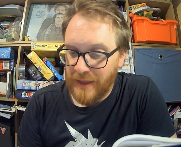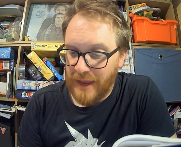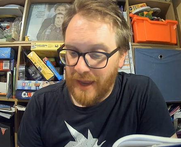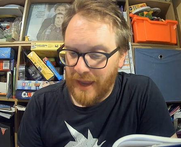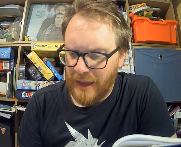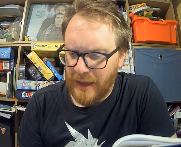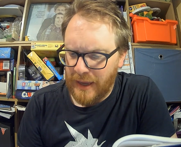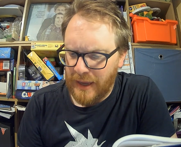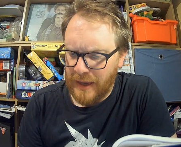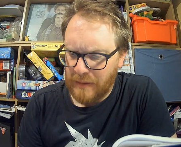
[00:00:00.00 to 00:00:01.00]

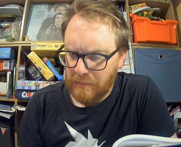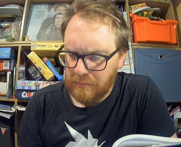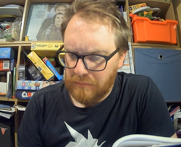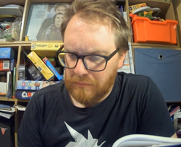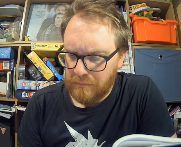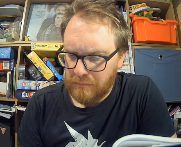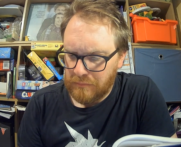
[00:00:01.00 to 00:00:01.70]
(no one is talking)